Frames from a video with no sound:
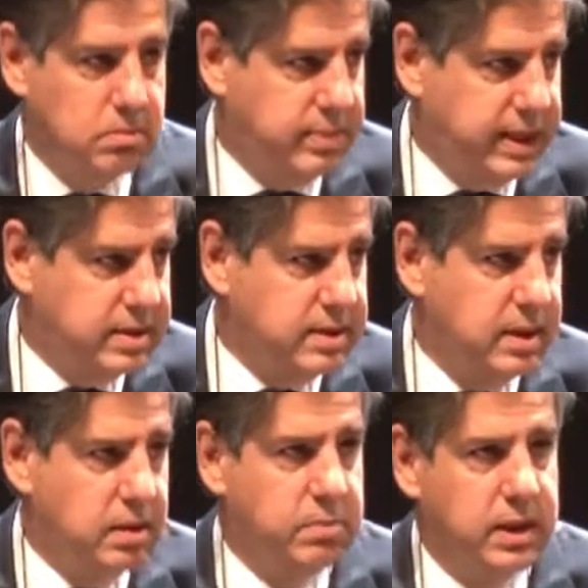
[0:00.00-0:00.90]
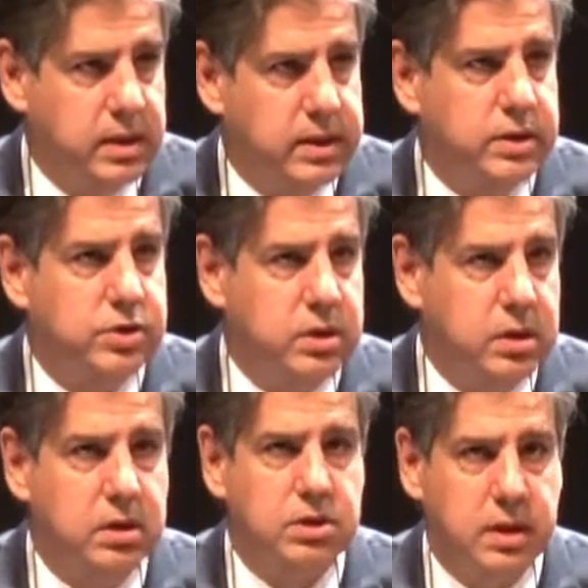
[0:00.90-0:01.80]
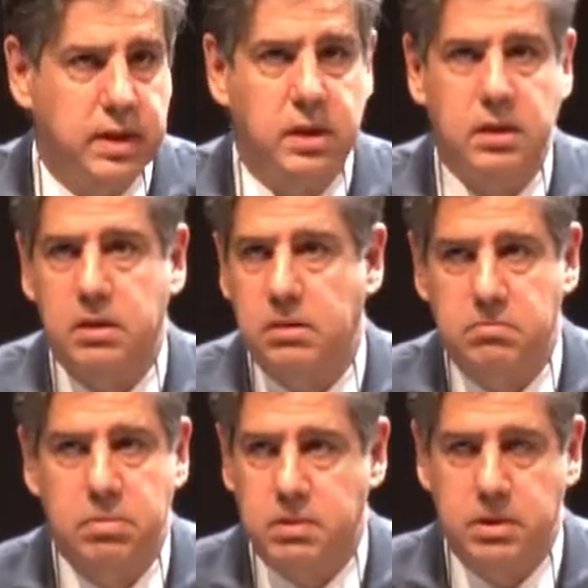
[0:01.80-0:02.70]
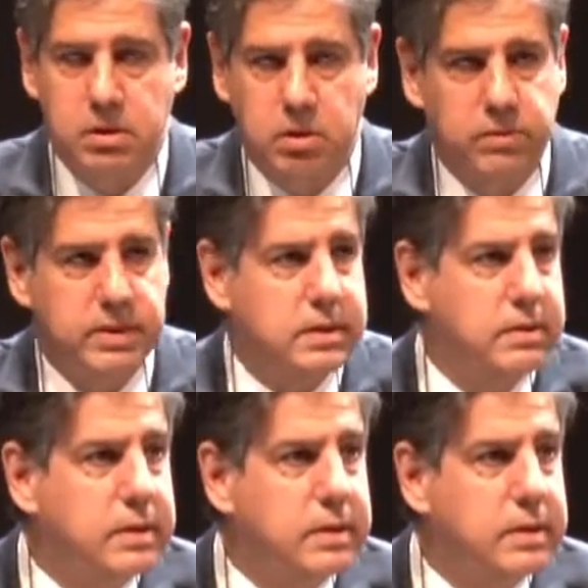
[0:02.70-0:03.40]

Pakistan, Bangladesh, India, China, you know the rest.